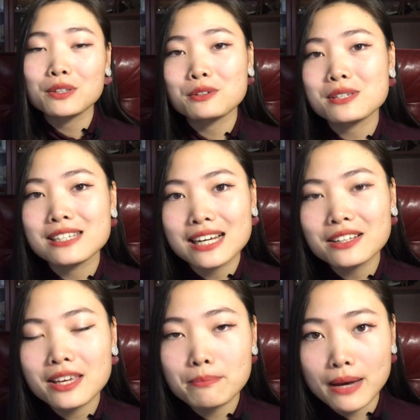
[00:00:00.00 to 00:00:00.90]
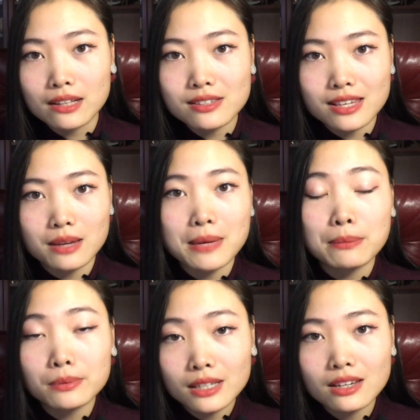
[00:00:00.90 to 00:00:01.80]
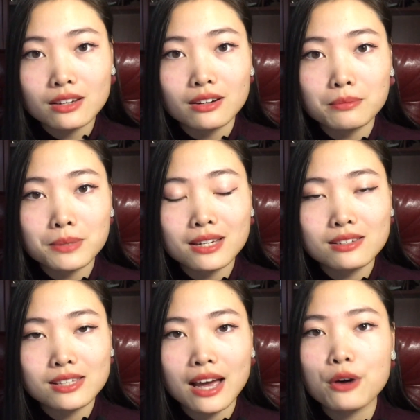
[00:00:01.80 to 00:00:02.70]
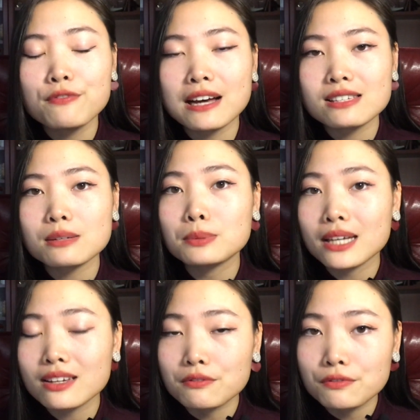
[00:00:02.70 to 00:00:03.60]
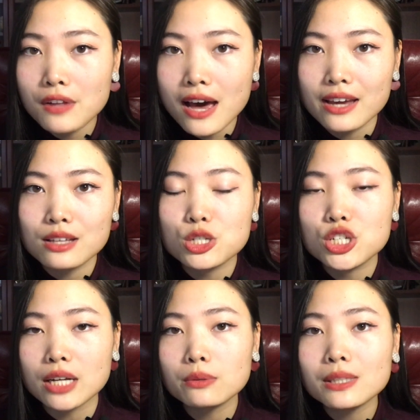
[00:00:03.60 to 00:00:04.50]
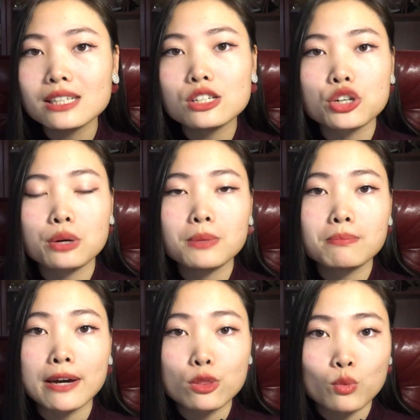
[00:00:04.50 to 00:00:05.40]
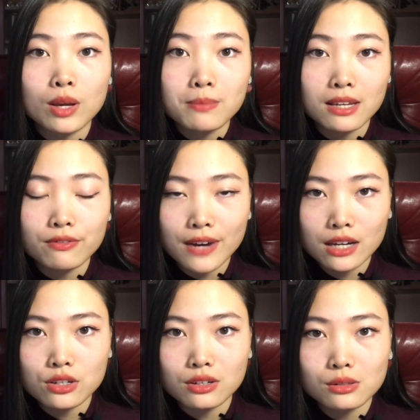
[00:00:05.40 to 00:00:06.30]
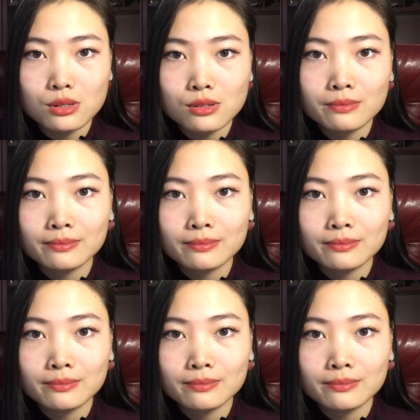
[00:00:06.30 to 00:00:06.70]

Well, there's a delicate balance game at play here because how fast a plane can fly is generally determined by three main factors